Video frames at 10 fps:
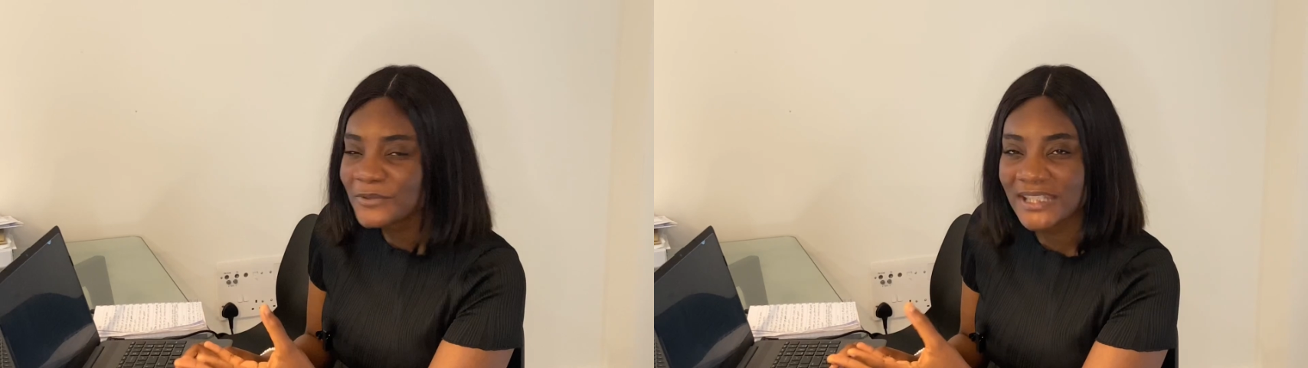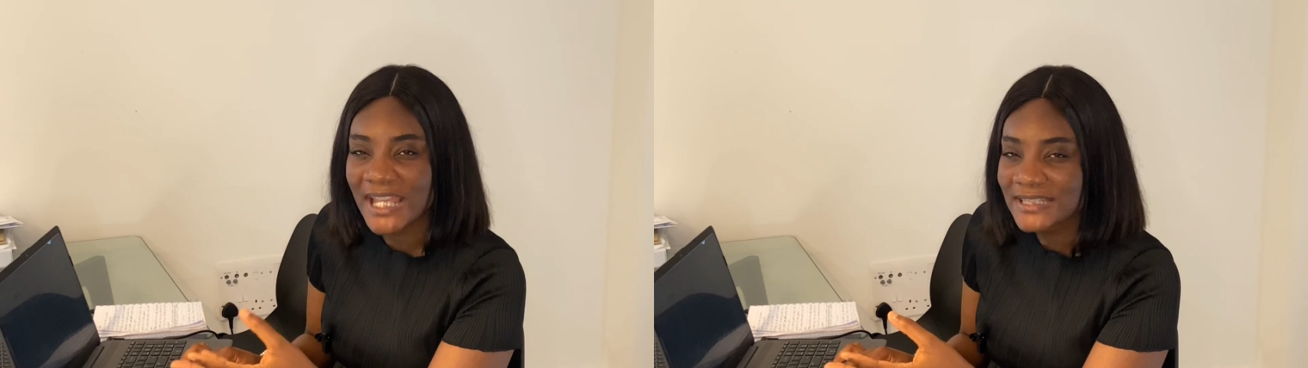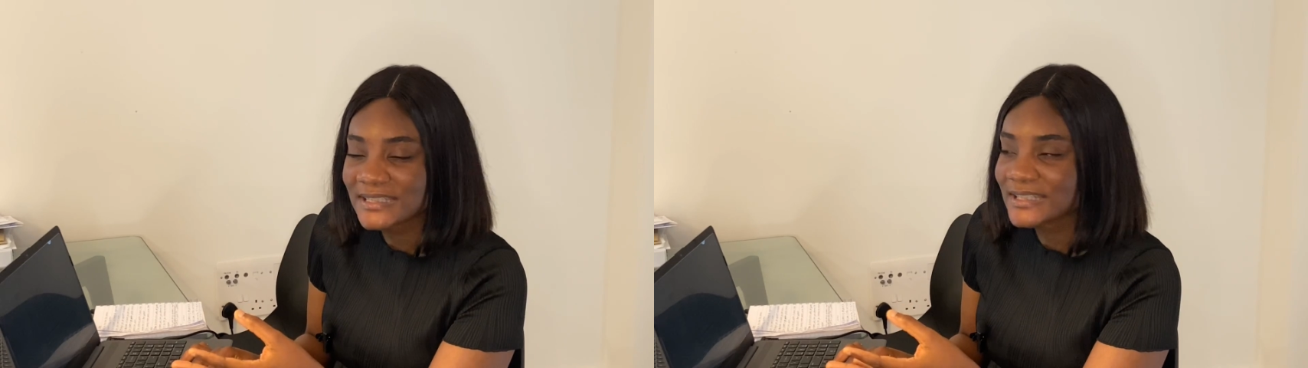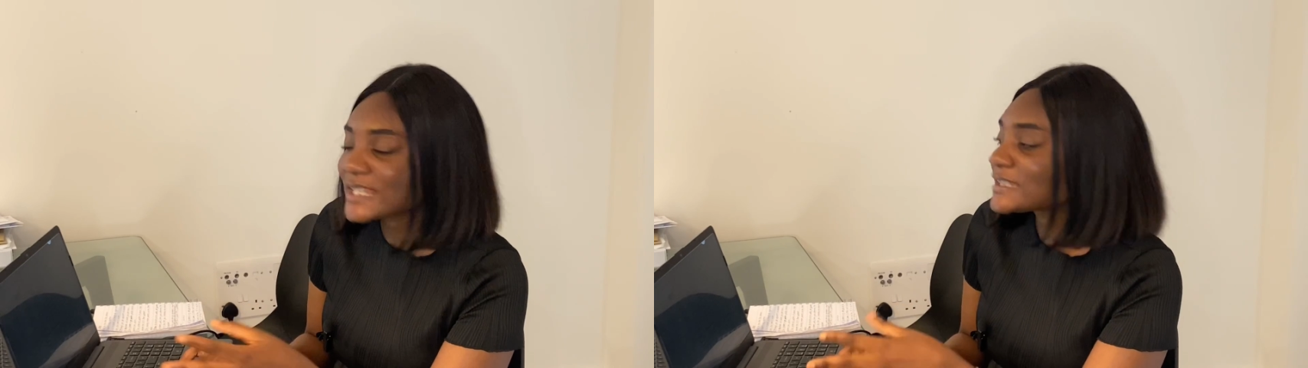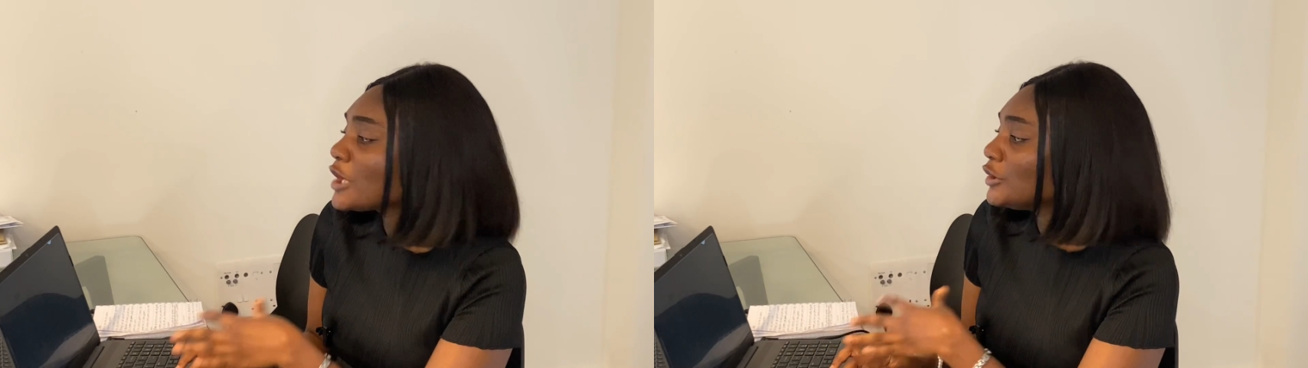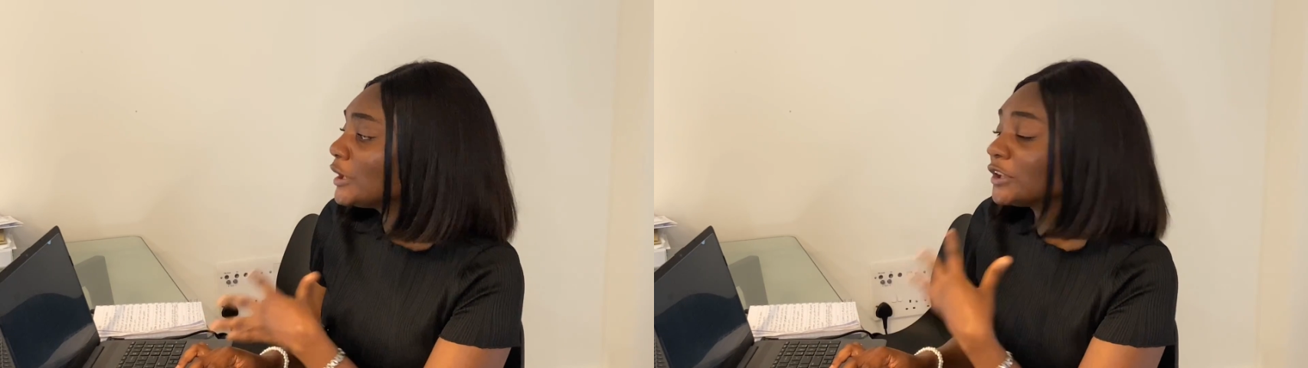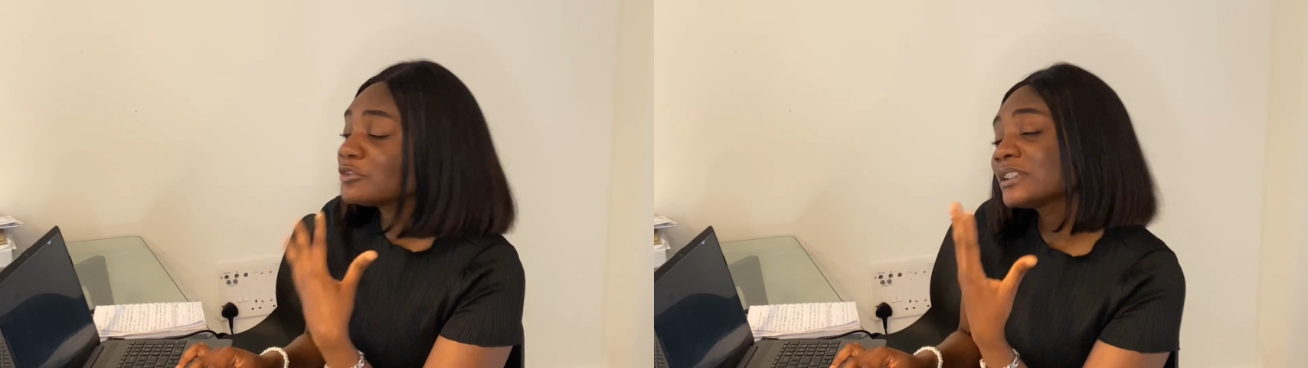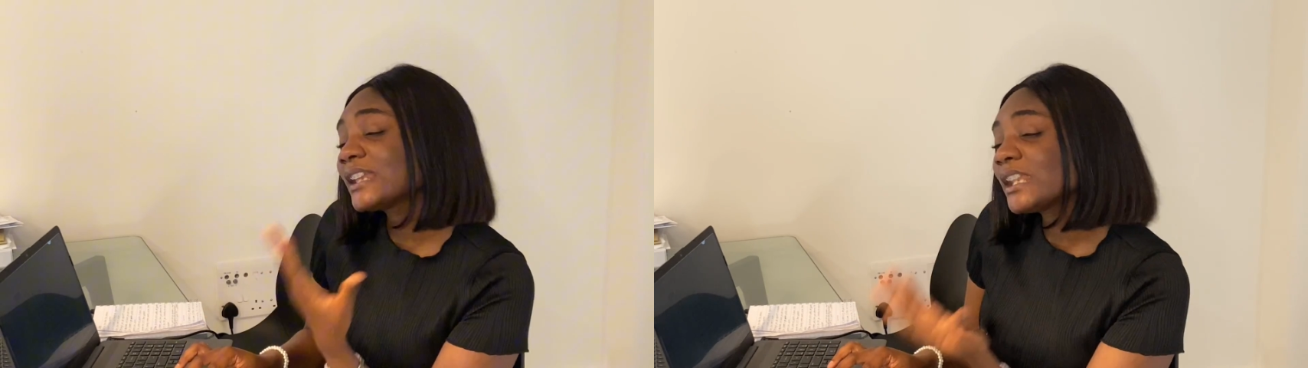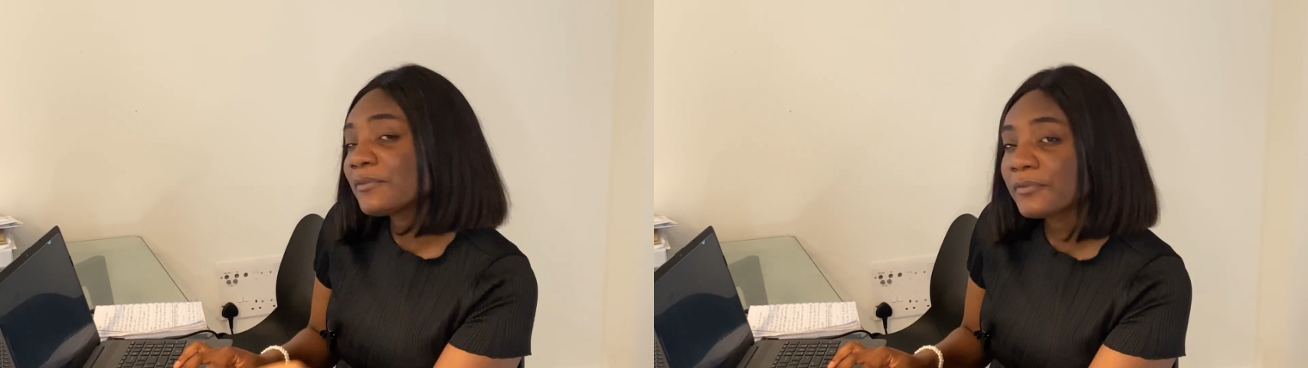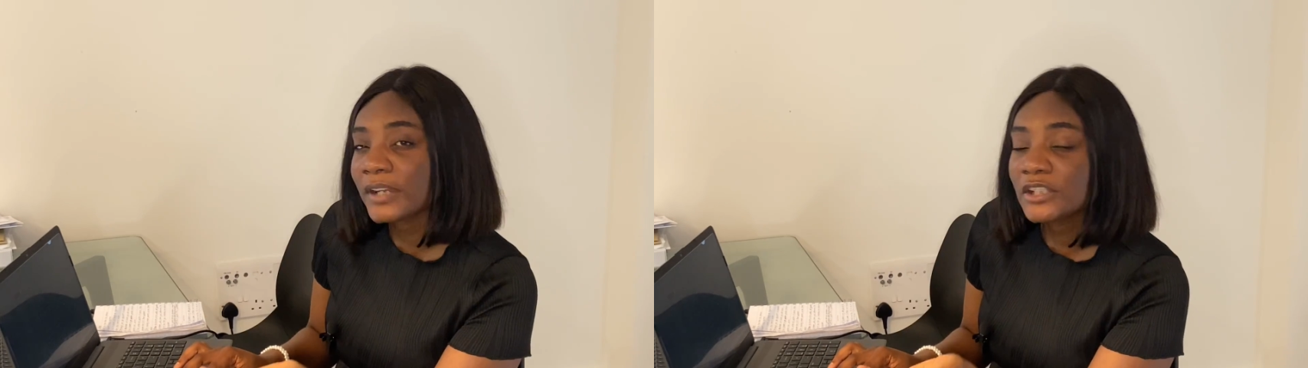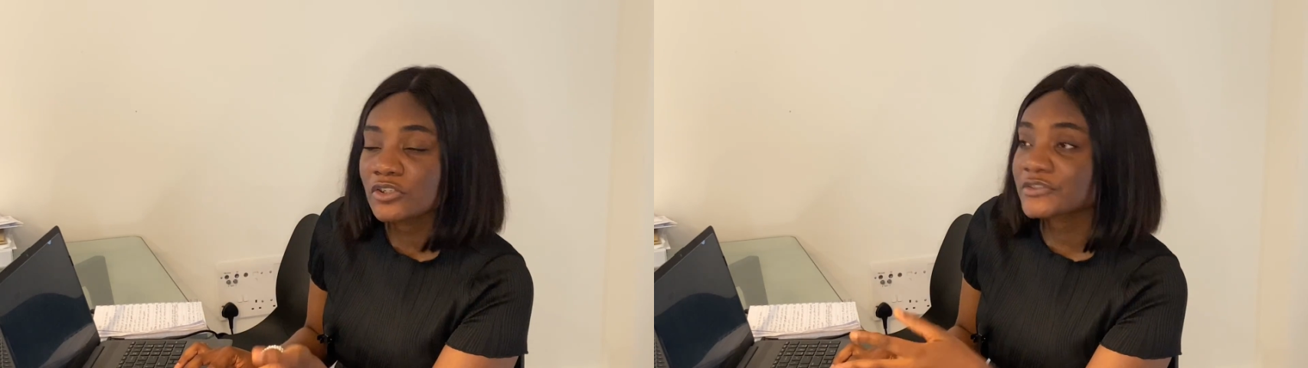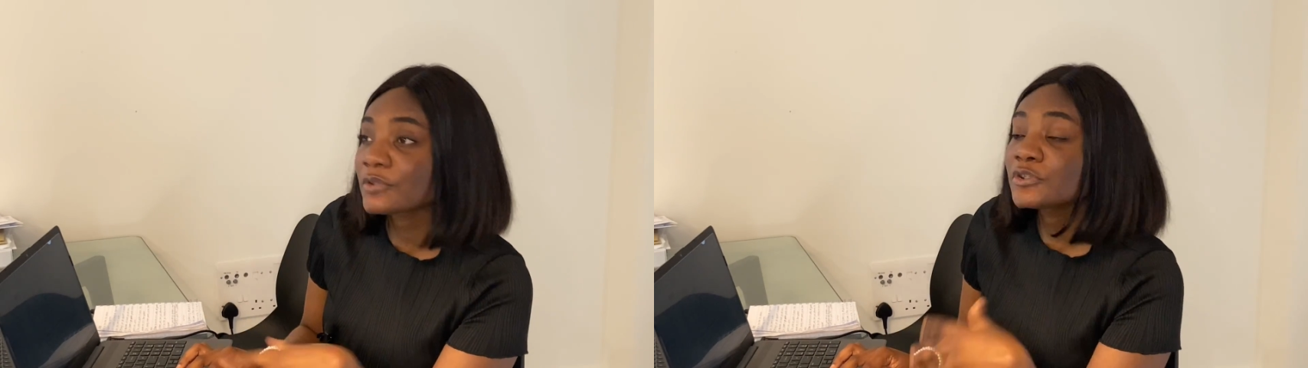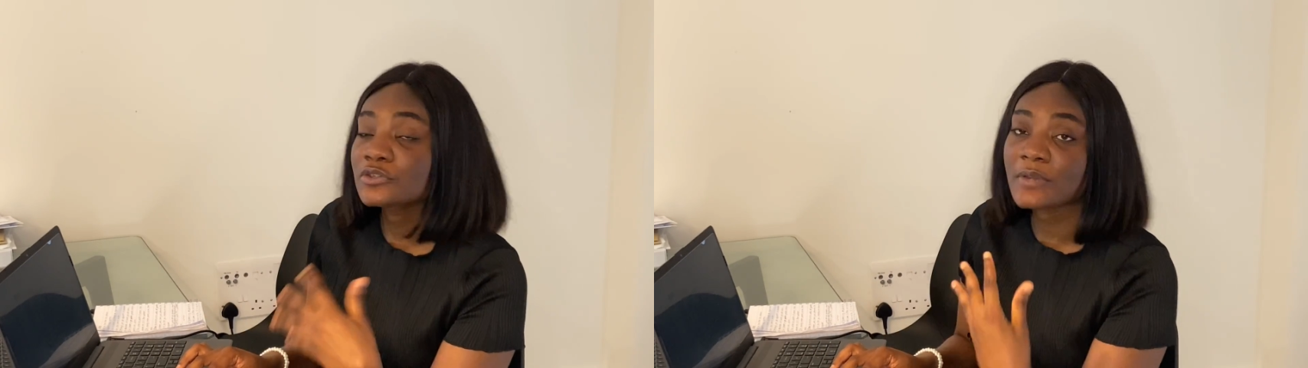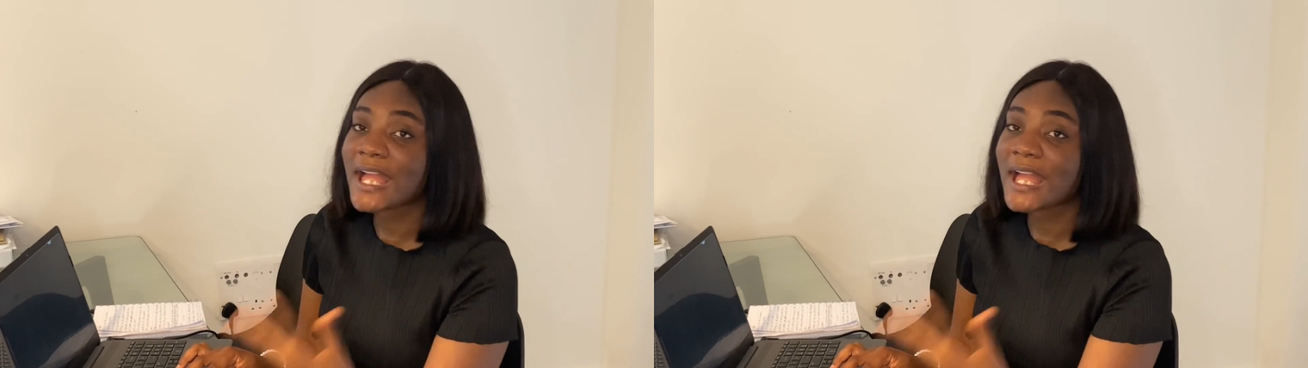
with the answers. You can also get a friend or someone to